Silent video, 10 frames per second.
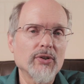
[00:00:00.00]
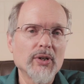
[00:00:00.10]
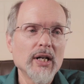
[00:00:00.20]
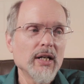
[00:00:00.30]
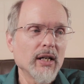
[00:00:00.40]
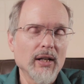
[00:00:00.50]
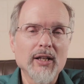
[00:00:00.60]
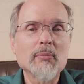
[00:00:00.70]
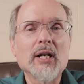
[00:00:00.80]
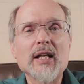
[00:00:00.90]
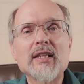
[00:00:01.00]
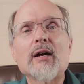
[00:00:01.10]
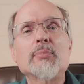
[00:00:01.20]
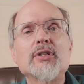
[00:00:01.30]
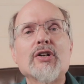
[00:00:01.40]
to eliminate
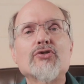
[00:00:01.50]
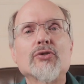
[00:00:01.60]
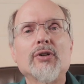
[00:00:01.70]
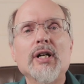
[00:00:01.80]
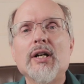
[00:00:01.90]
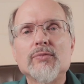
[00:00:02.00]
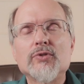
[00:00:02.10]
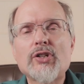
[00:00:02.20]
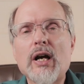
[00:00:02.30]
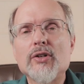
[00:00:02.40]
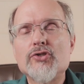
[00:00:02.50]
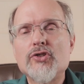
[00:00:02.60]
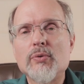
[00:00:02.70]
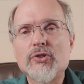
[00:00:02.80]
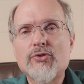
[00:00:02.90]
that potential challenge
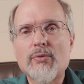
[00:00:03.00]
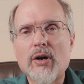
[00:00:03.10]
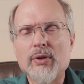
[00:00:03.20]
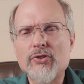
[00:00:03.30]
to his throne.